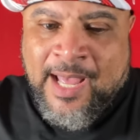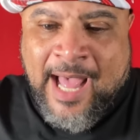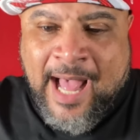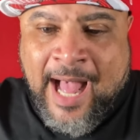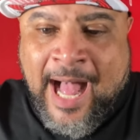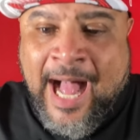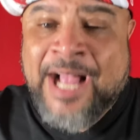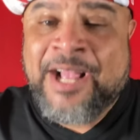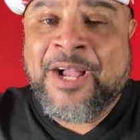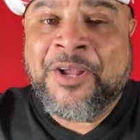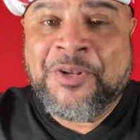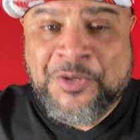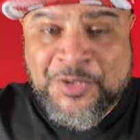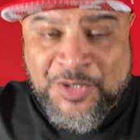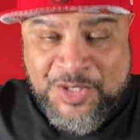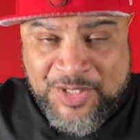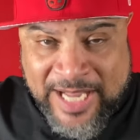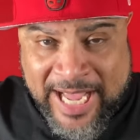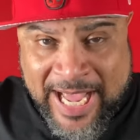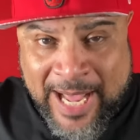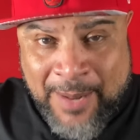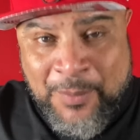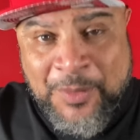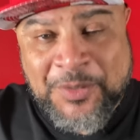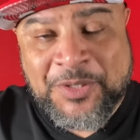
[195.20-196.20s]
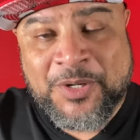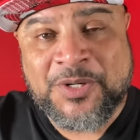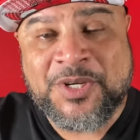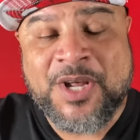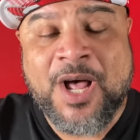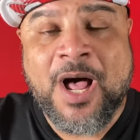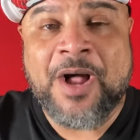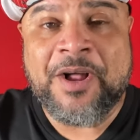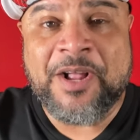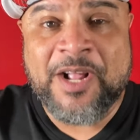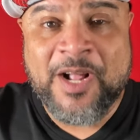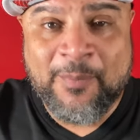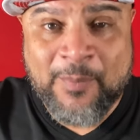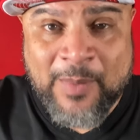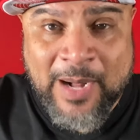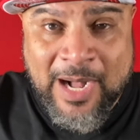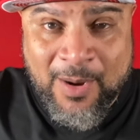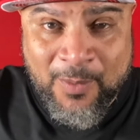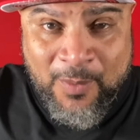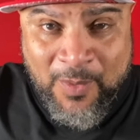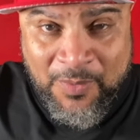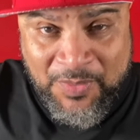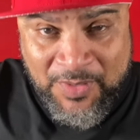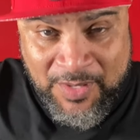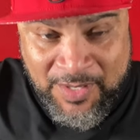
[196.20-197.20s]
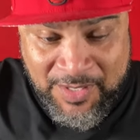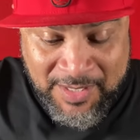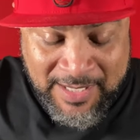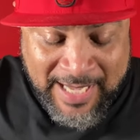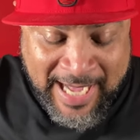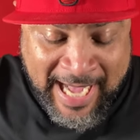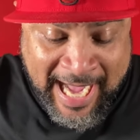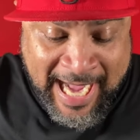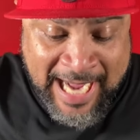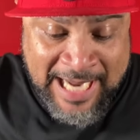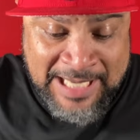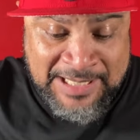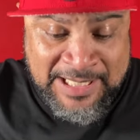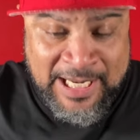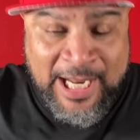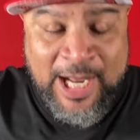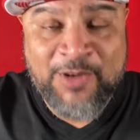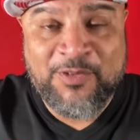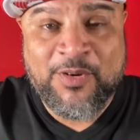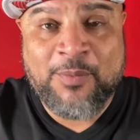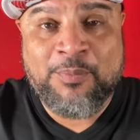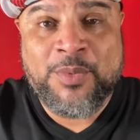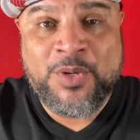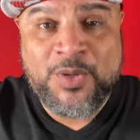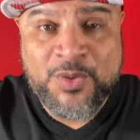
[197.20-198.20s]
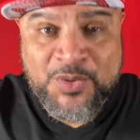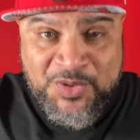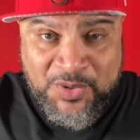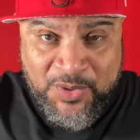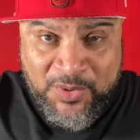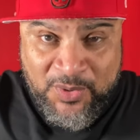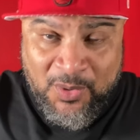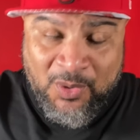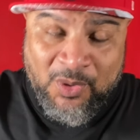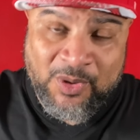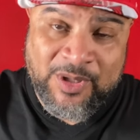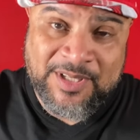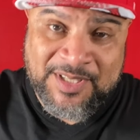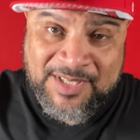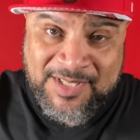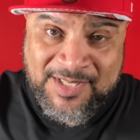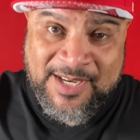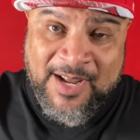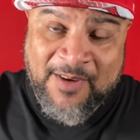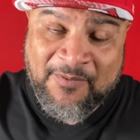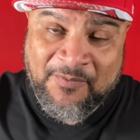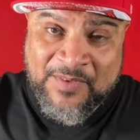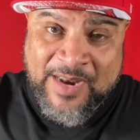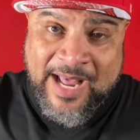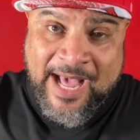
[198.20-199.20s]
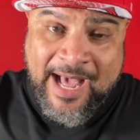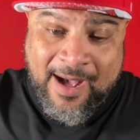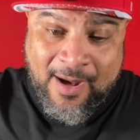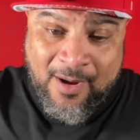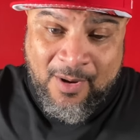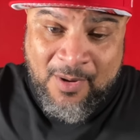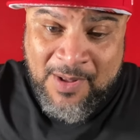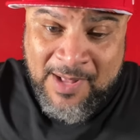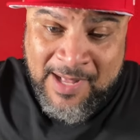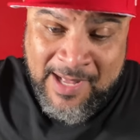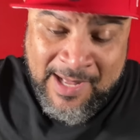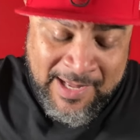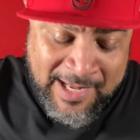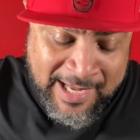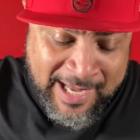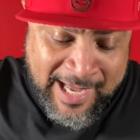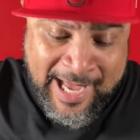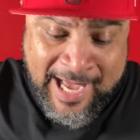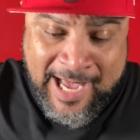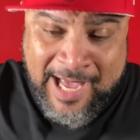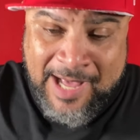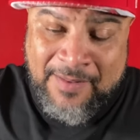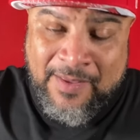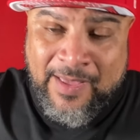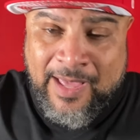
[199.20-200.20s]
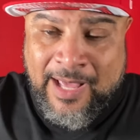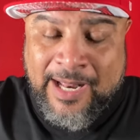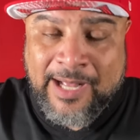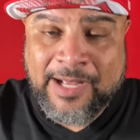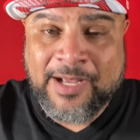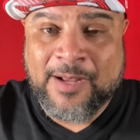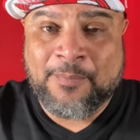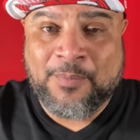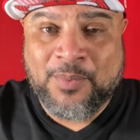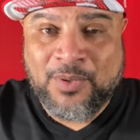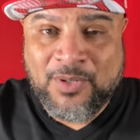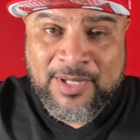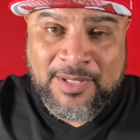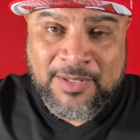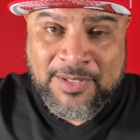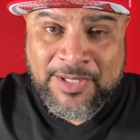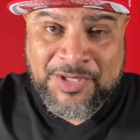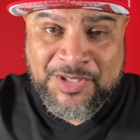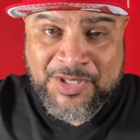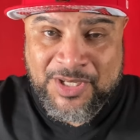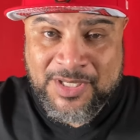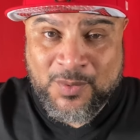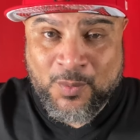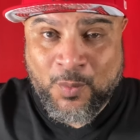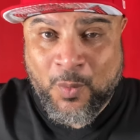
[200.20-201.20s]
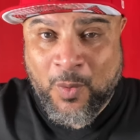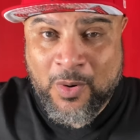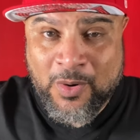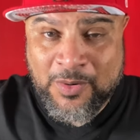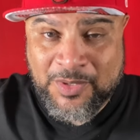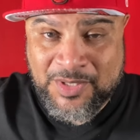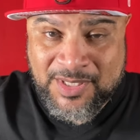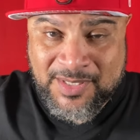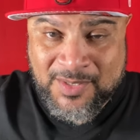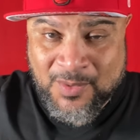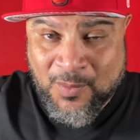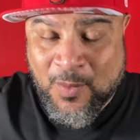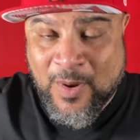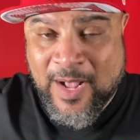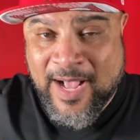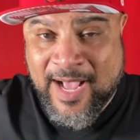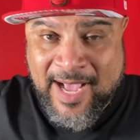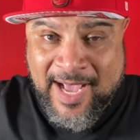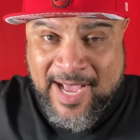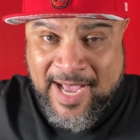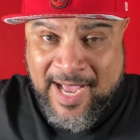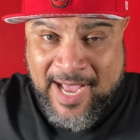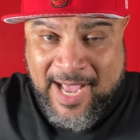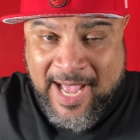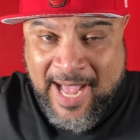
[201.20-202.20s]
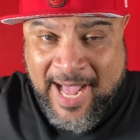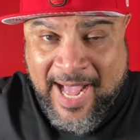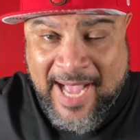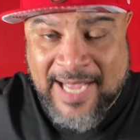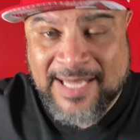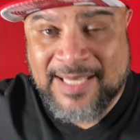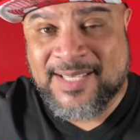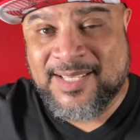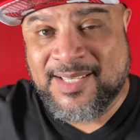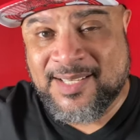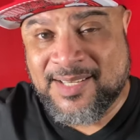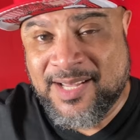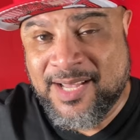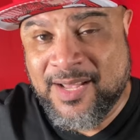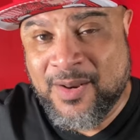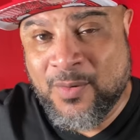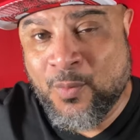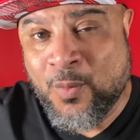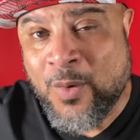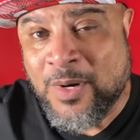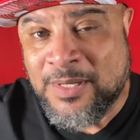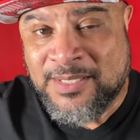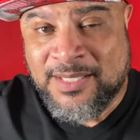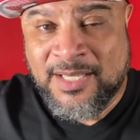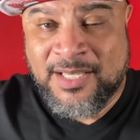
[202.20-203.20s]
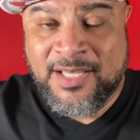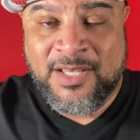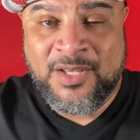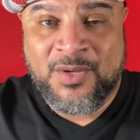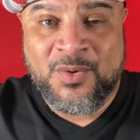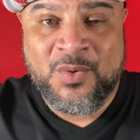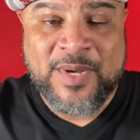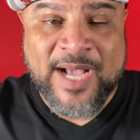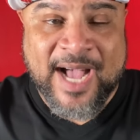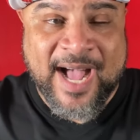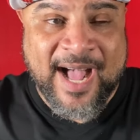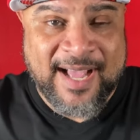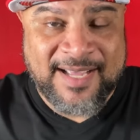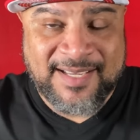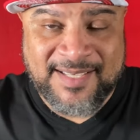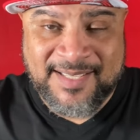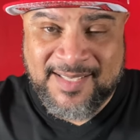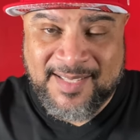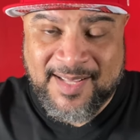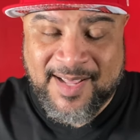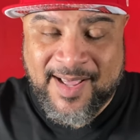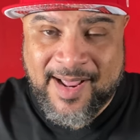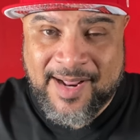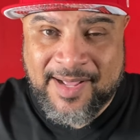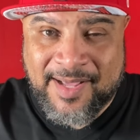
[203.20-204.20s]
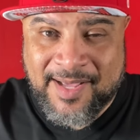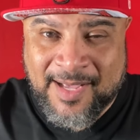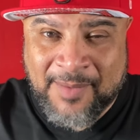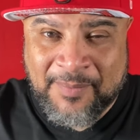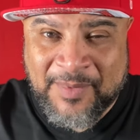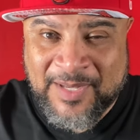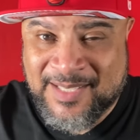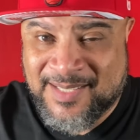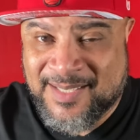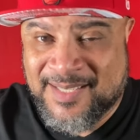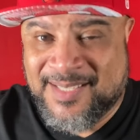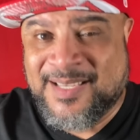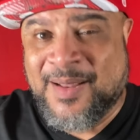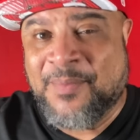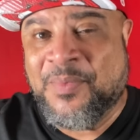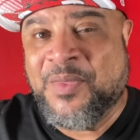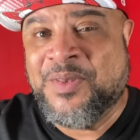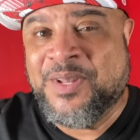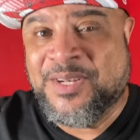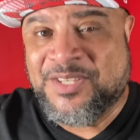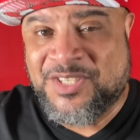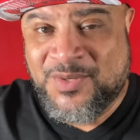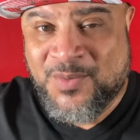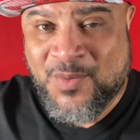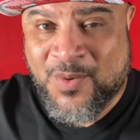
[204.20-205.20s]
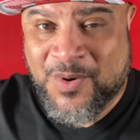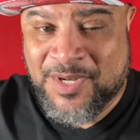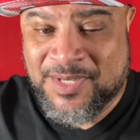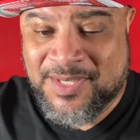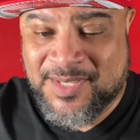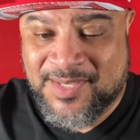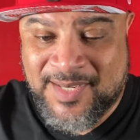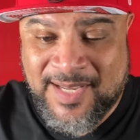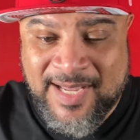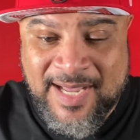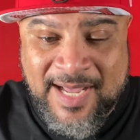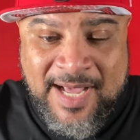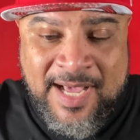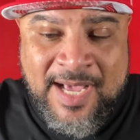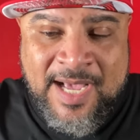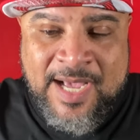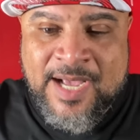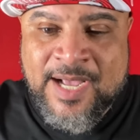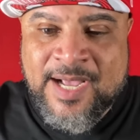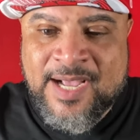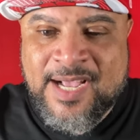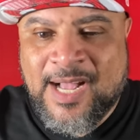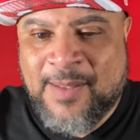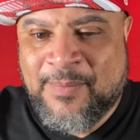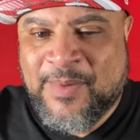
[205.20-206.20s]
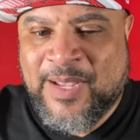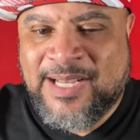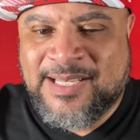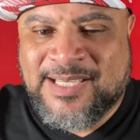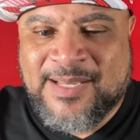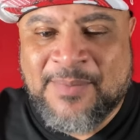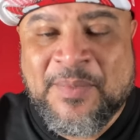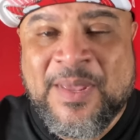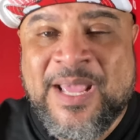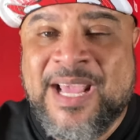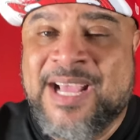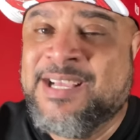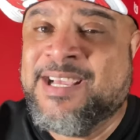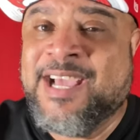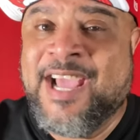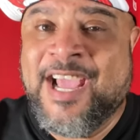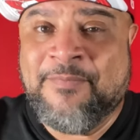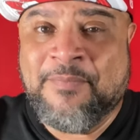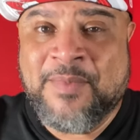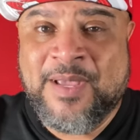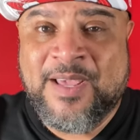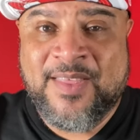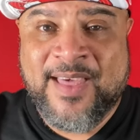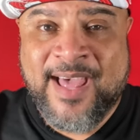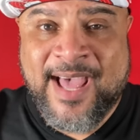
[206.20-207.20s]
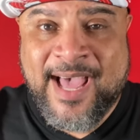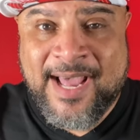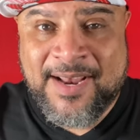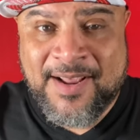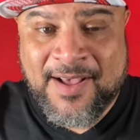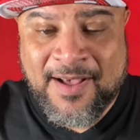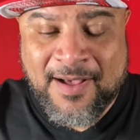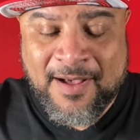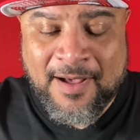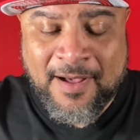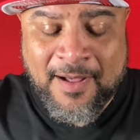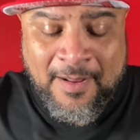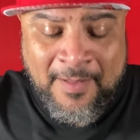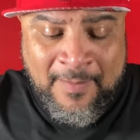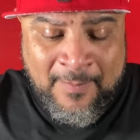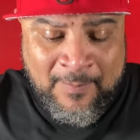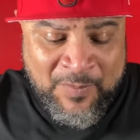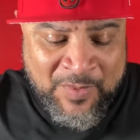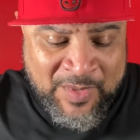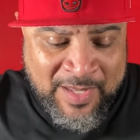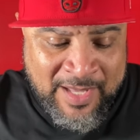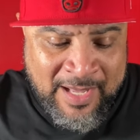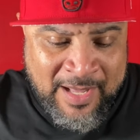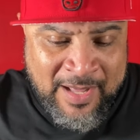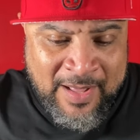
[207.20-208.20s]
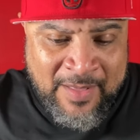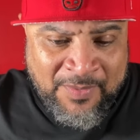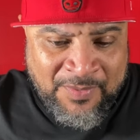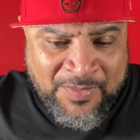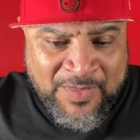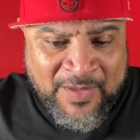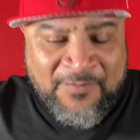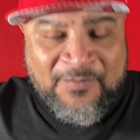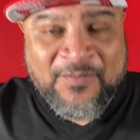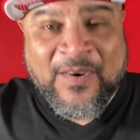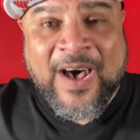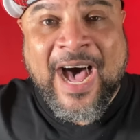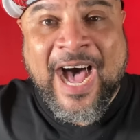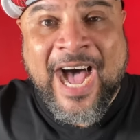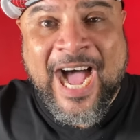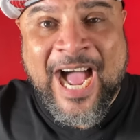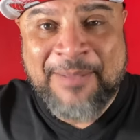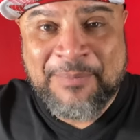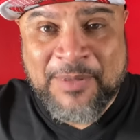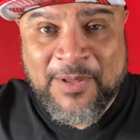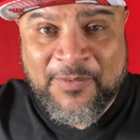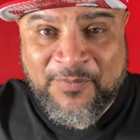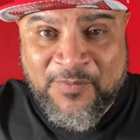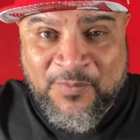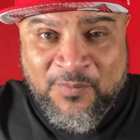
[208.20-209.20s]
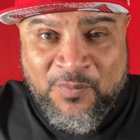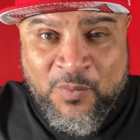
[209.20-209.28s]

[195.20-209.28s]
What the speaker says: I understand what they're talking about with the idea of a musical and stuff now. And it completely just works the way I see it. What do you guys think? I mean, is this something that you want to see? I mean, to me, it gave me that the vibe if